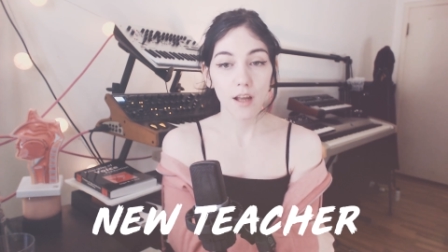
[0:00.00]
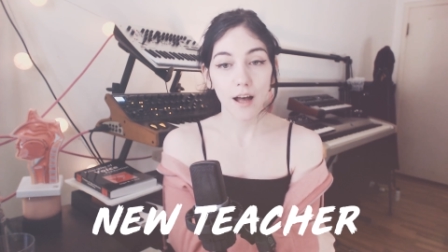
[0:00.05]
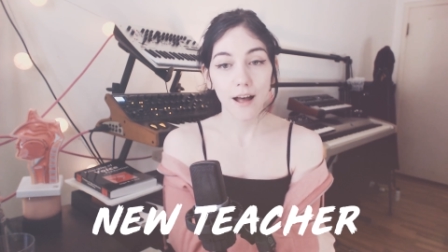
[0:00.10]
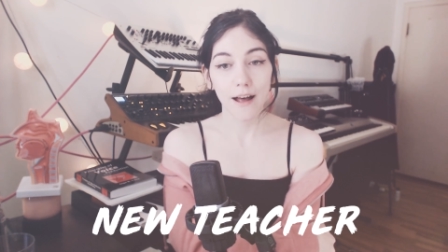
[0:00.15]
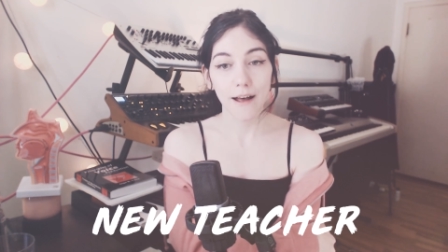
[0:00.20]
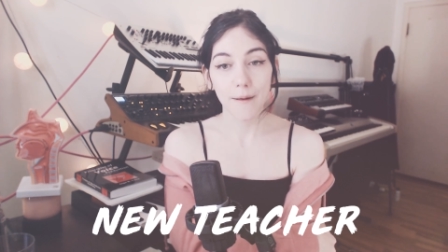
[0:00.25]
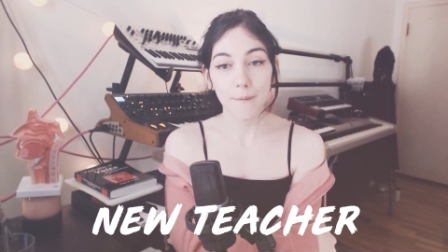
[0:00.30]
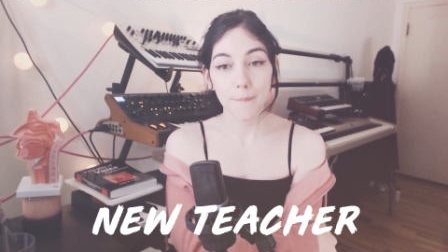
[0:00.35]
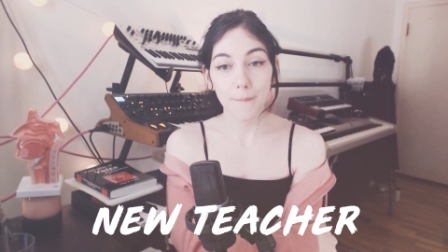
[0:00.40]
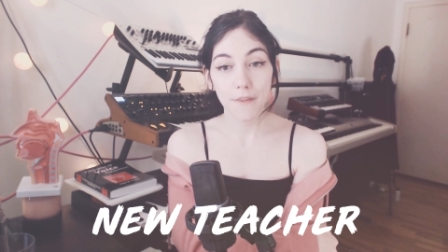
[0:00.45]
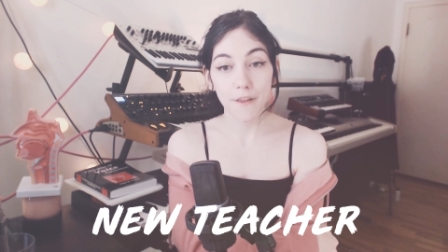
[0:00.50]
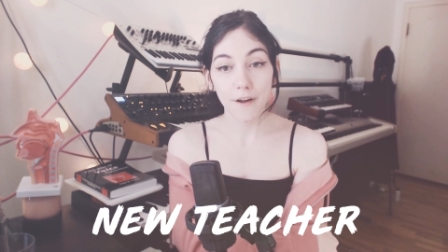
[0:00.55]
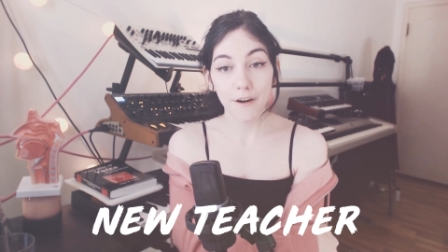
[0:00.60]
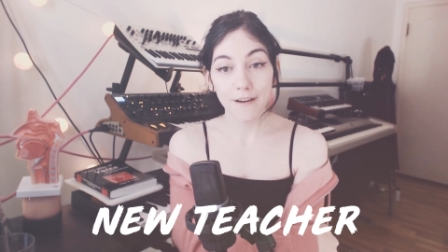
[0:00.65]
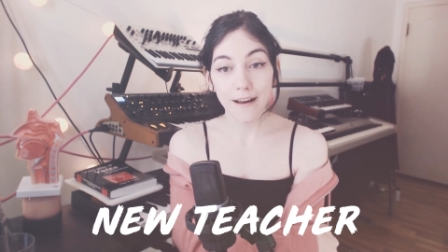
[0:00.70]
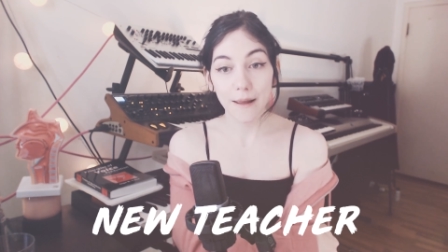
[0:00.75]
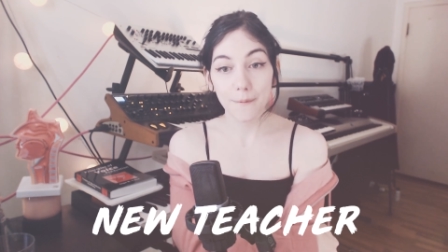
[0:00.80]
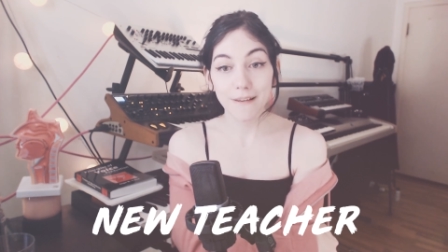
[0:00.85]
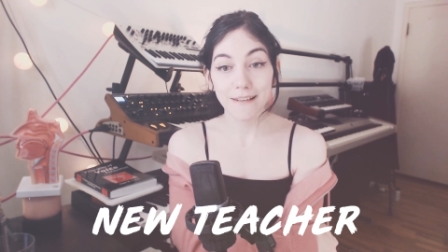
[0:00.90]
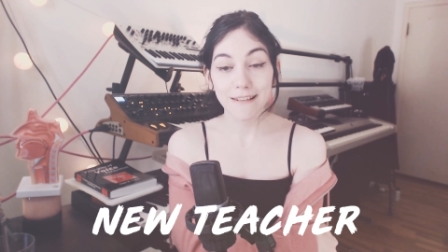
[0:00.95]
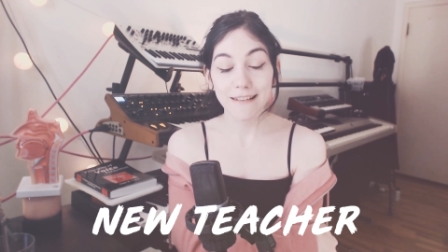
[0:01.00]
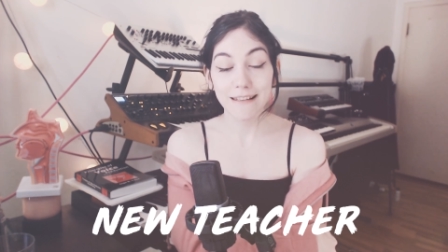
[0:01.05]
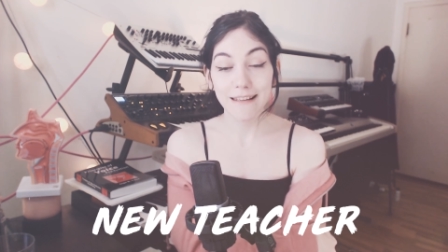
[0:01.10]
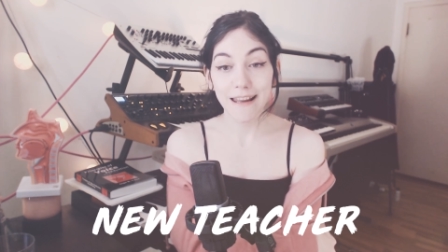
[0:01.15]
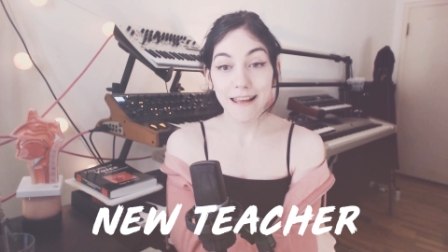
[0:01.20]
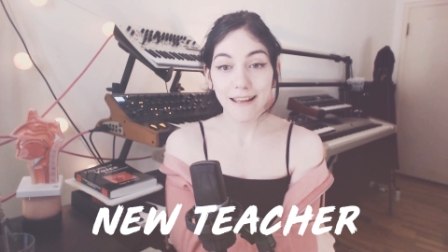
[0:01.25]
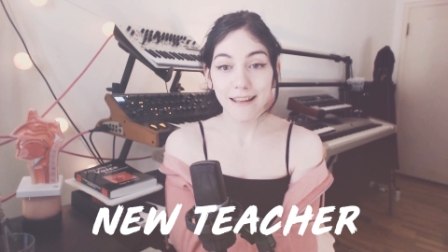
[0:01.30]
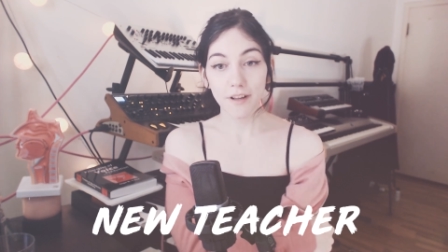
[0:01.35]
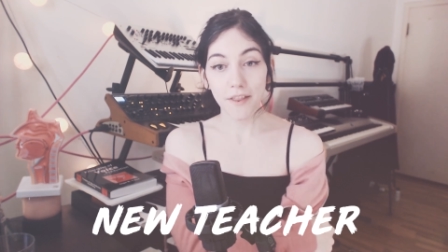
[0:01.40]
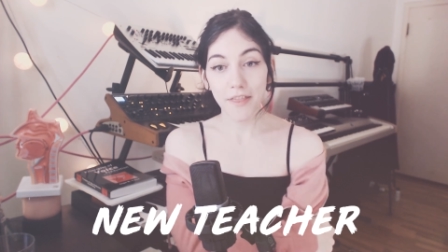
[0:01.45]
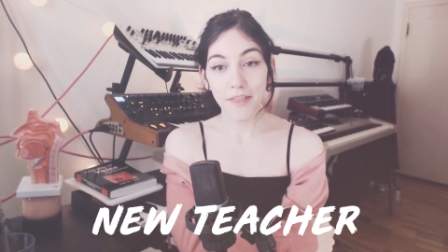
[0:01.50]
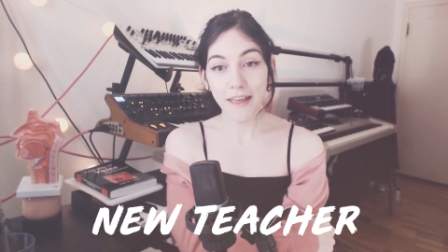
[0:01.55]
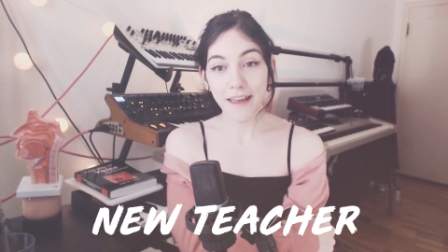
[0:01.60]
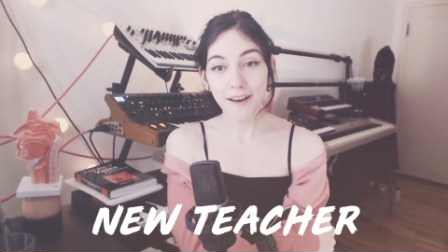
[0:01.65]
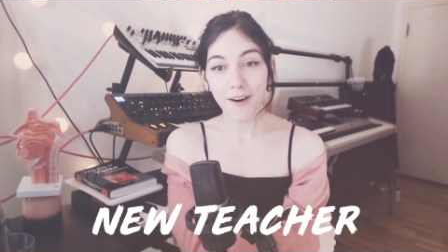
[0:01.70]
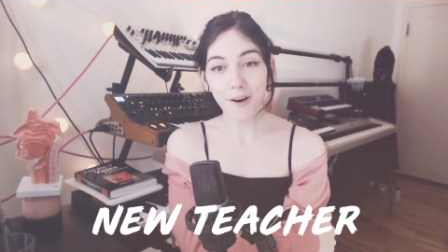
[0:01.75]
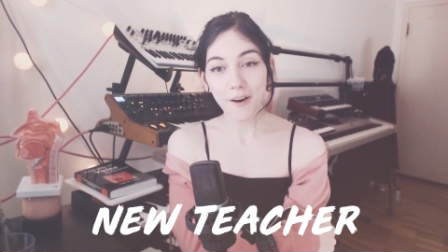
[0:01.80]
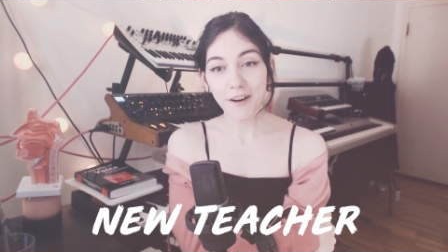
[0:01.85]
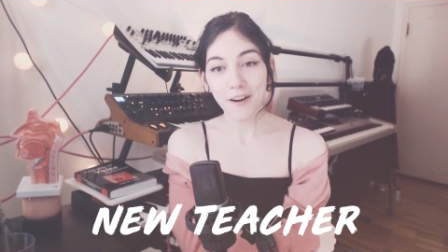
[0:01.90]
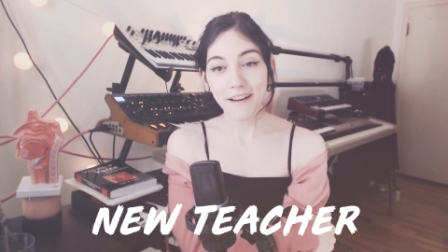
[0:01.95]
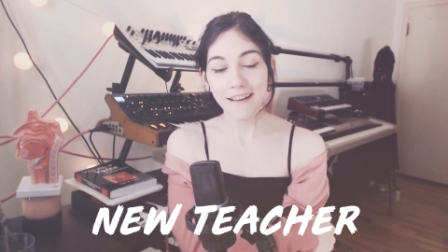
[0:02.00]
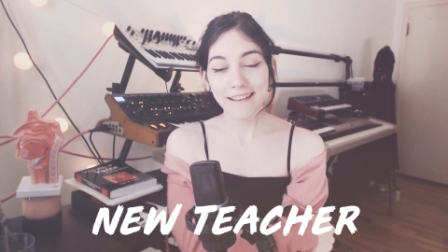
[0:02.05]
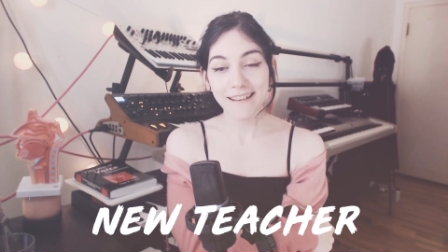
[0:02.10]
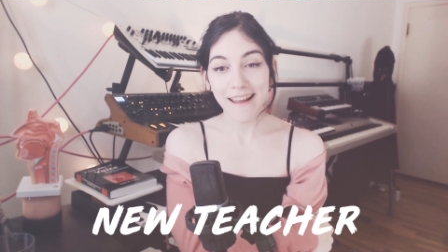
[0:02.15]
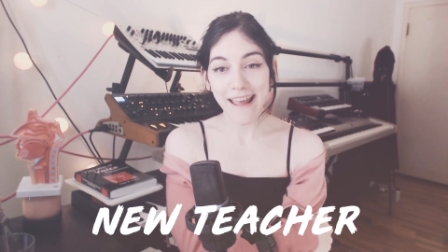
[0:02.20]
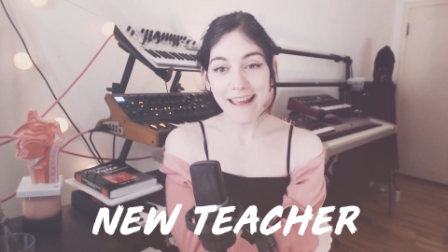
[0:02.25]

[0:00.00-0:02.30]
Um, their name is Nick. They are an